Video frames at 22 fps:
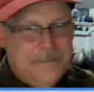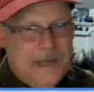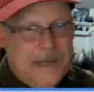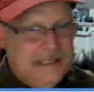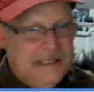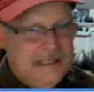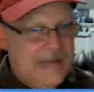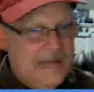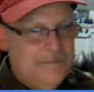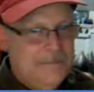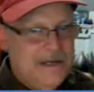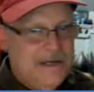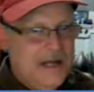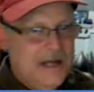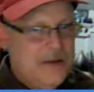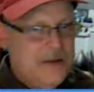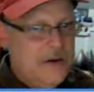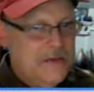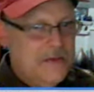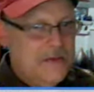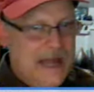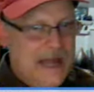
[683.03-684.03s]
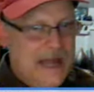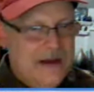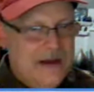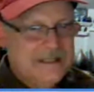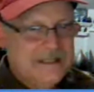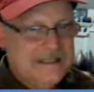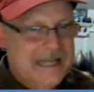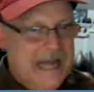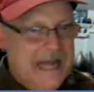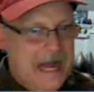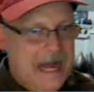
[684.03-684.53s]
picked up another
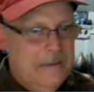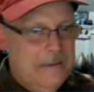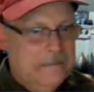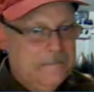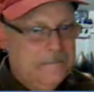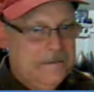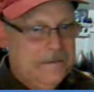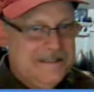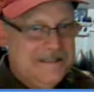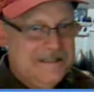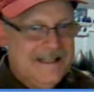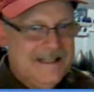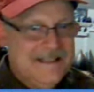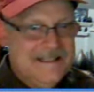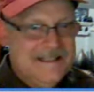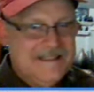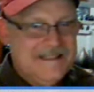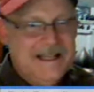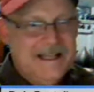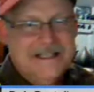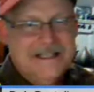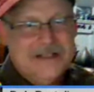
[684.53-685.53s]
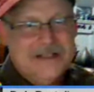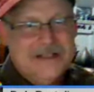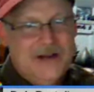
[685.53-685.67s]
1,000 comic books since then.